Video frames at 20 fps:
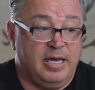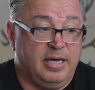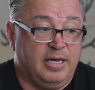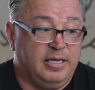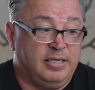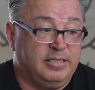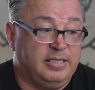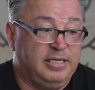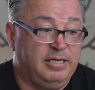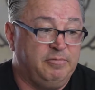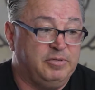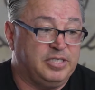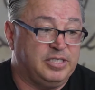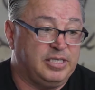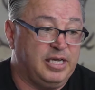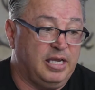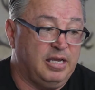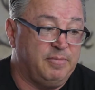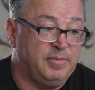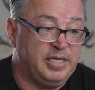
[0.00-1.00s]
And he
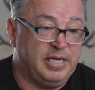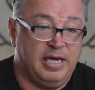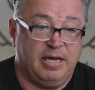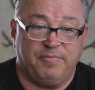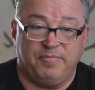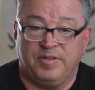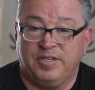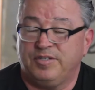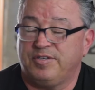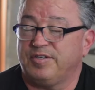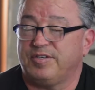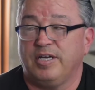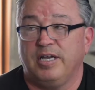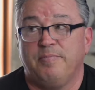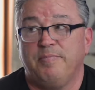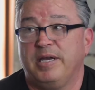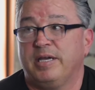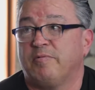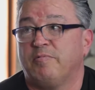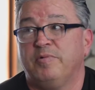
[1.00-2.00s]
was telling me, yep, this
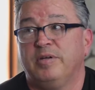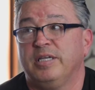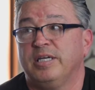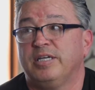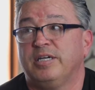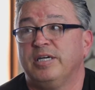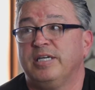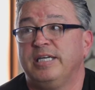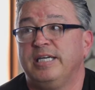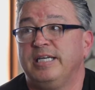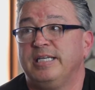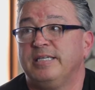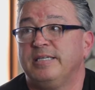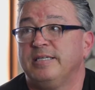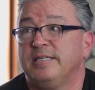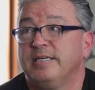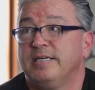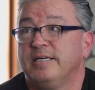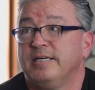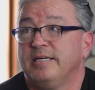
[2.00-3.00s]
is going to make really good
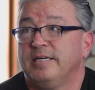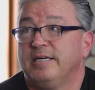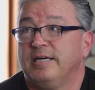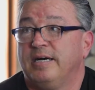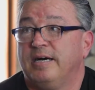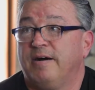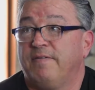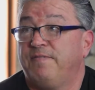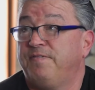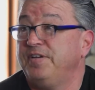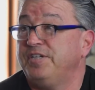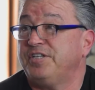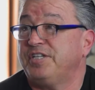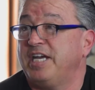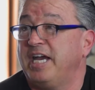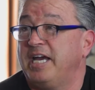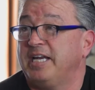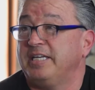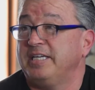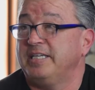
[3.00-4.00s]
eating
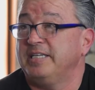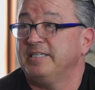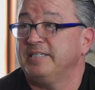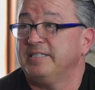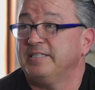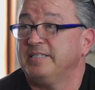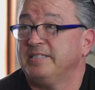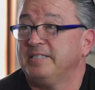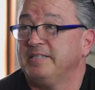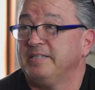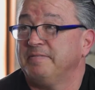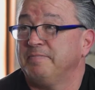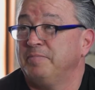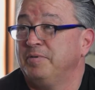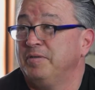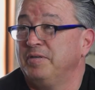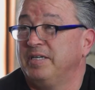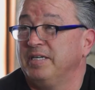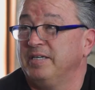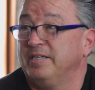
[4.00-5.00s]
fish candy,
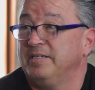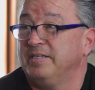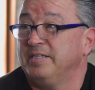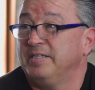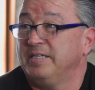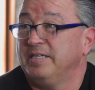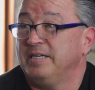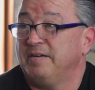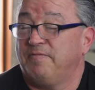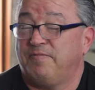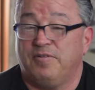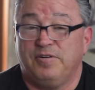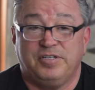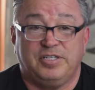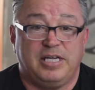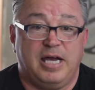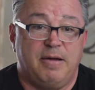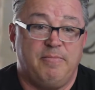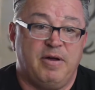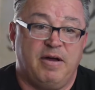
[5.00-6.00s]
bluegill.
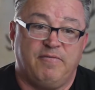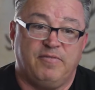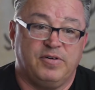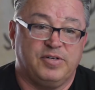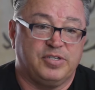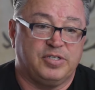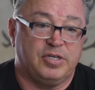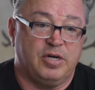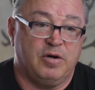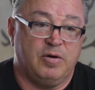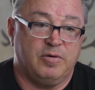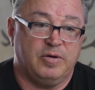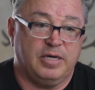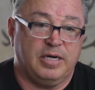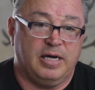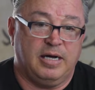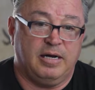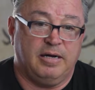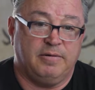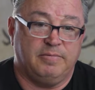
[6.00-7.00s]
First time ever.
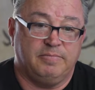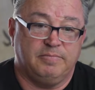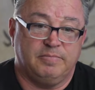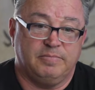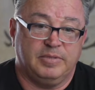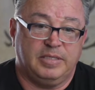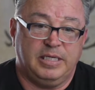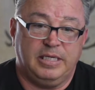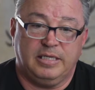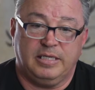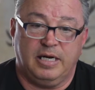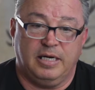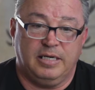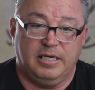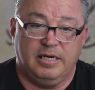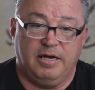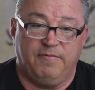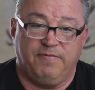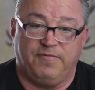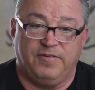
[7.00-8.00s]
So he
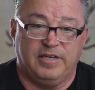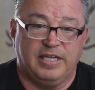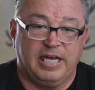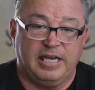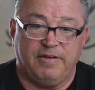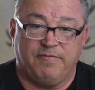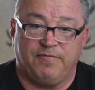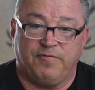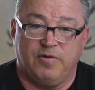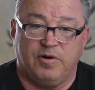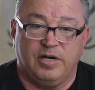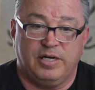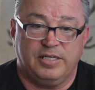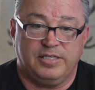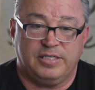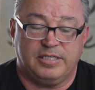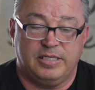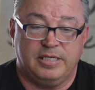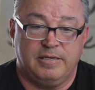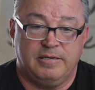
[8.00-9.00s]
cut it up, filleted it
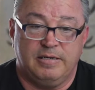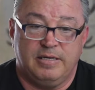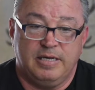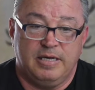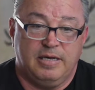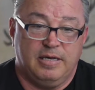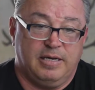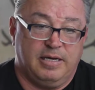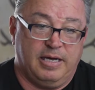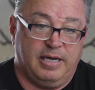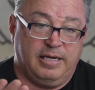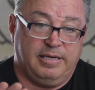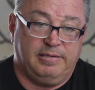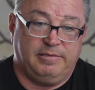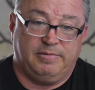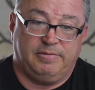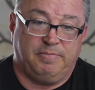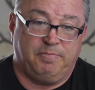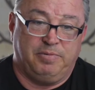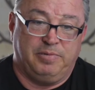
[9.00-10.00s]
for us, and
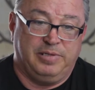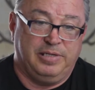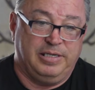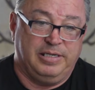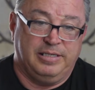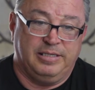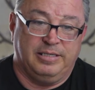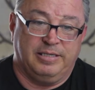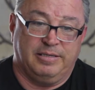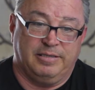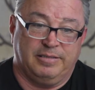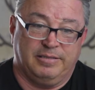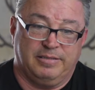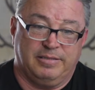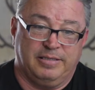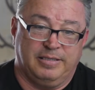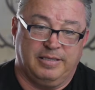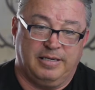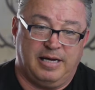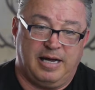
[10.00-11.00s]
he put it in
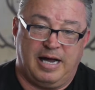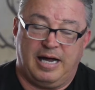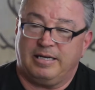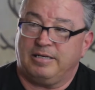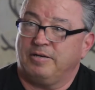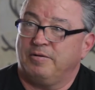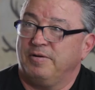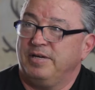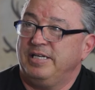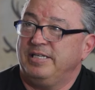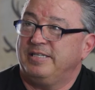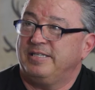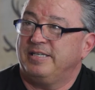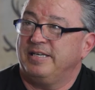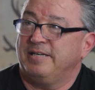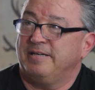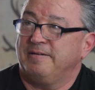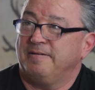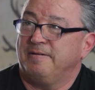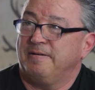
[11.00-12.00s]
the hot
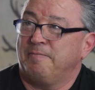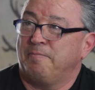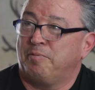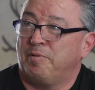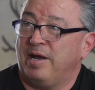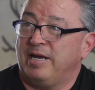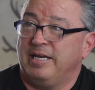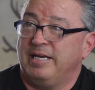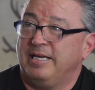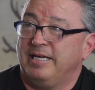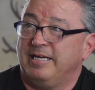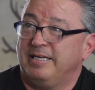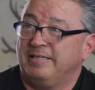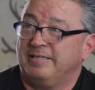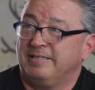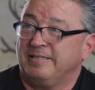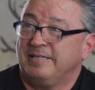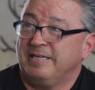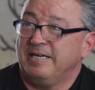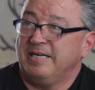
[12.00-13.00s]
grease and breaded
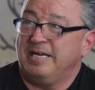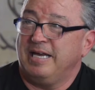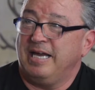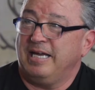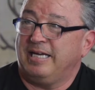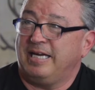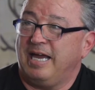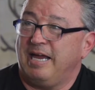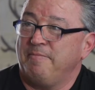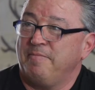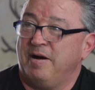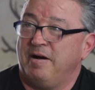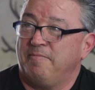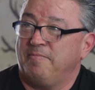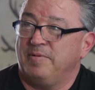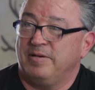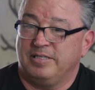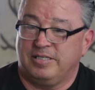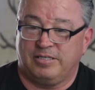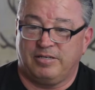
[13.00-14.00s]
it, and it
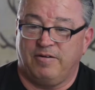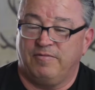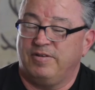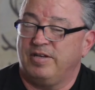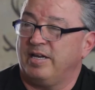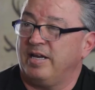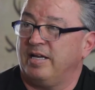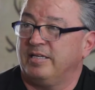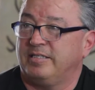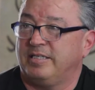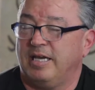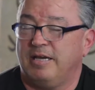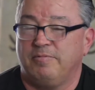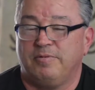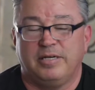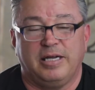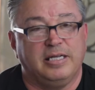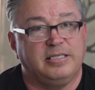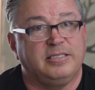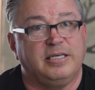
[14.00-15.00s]
came up and served it on a
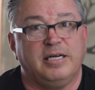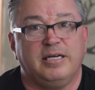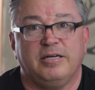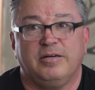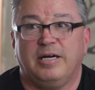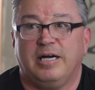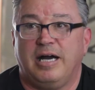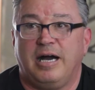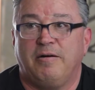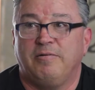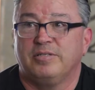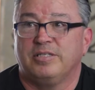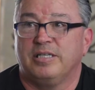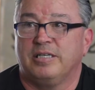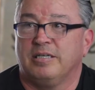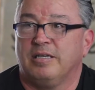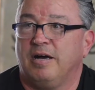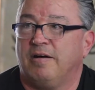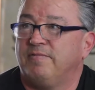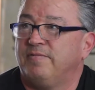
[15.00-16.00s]
table. And I'll tell you, I
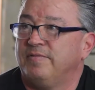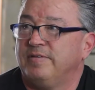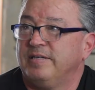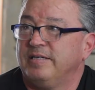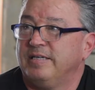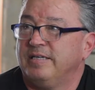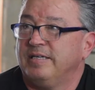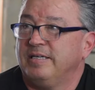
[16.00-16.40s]
was in love.